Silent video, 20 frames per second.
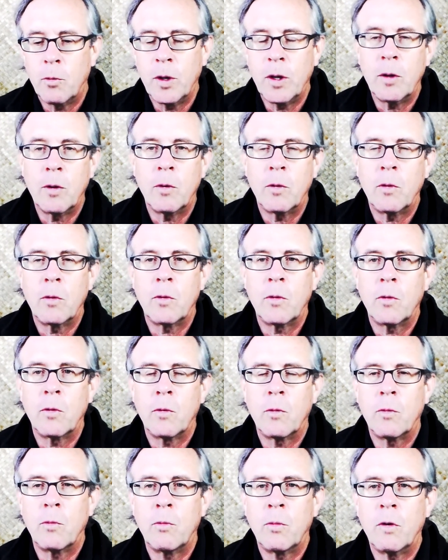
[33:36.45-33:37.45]
We
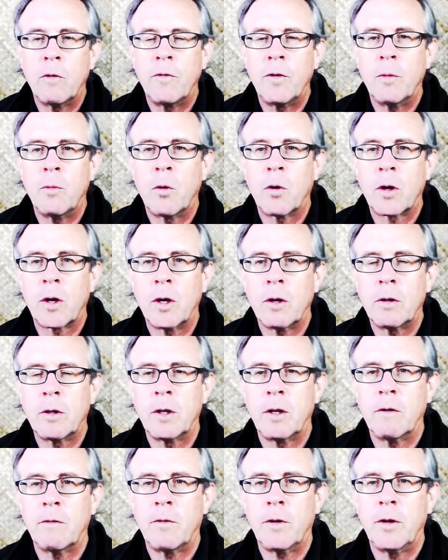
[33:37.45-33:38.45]
will feel more
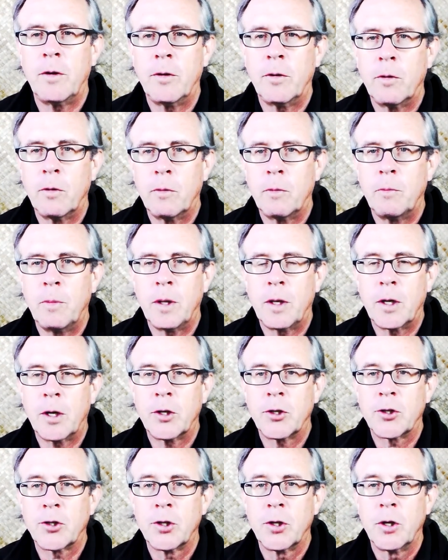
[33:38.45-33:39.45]
guilty if we do
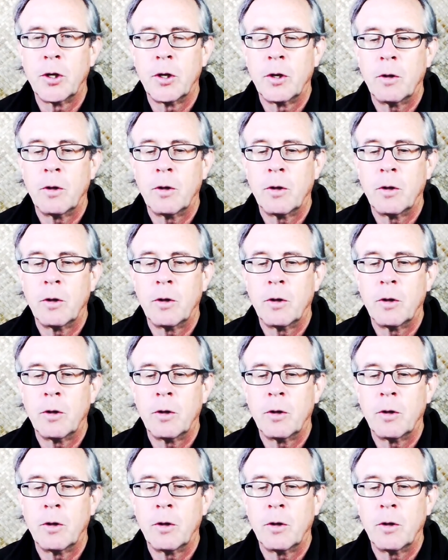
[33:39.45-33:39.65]
because